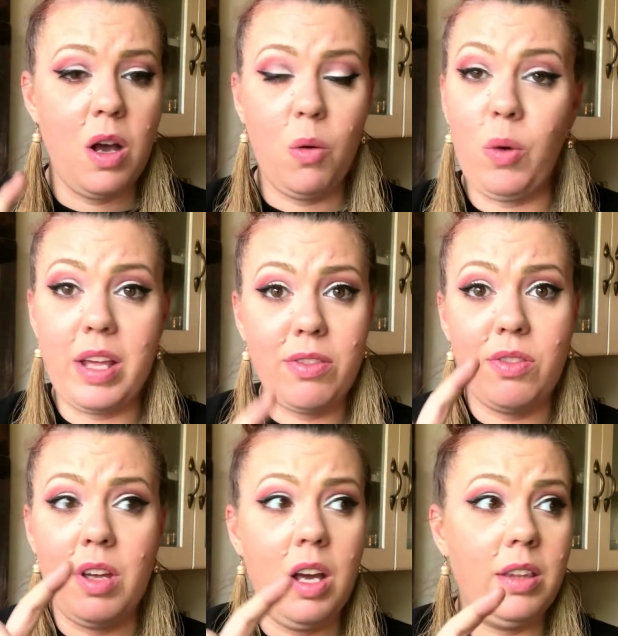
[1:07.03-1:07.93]

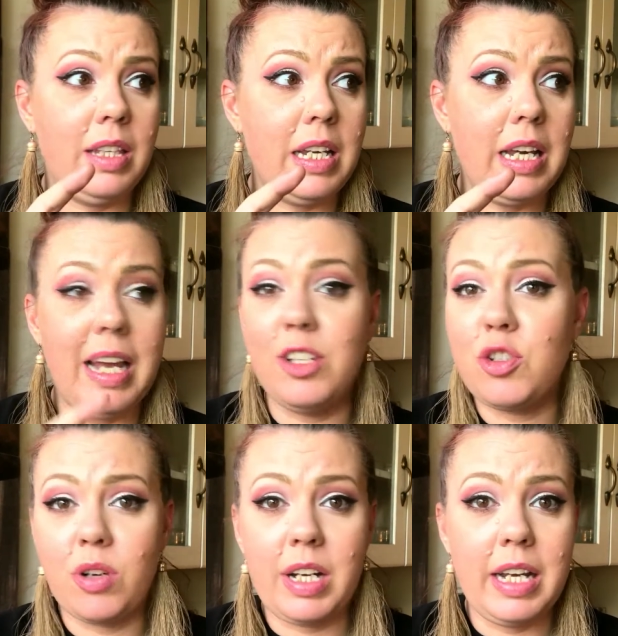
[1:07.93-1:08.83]
with the
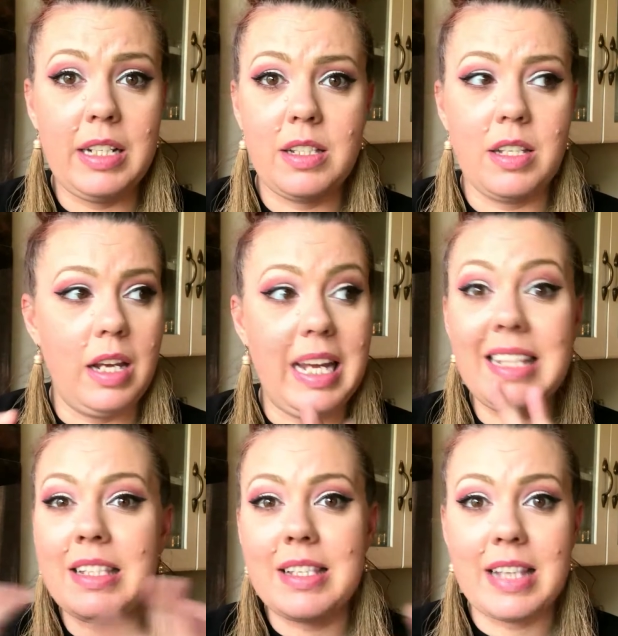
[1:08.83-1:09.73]
intricate
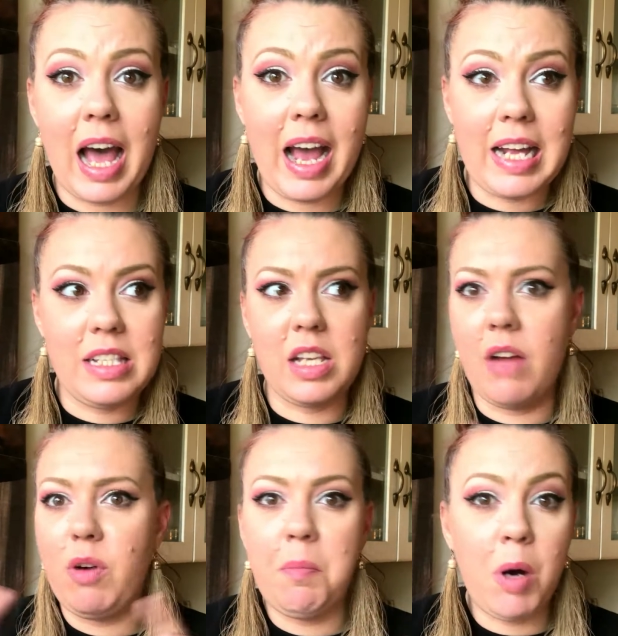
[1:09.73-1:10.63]
insides
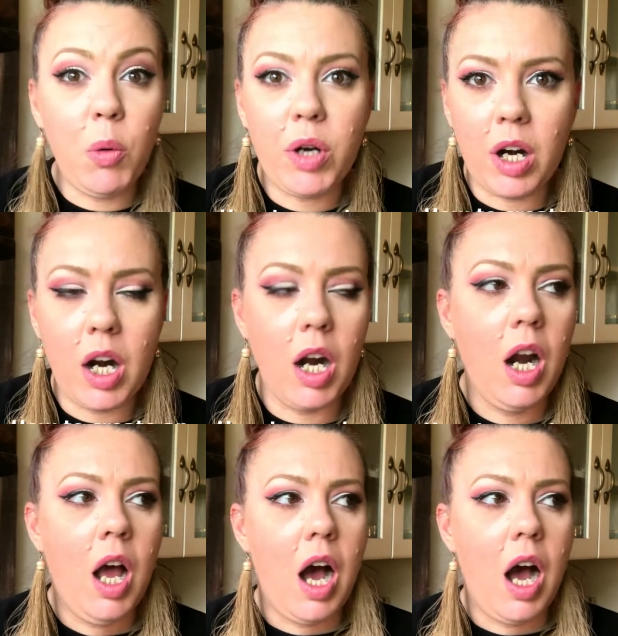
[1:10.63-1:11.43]
of a motor,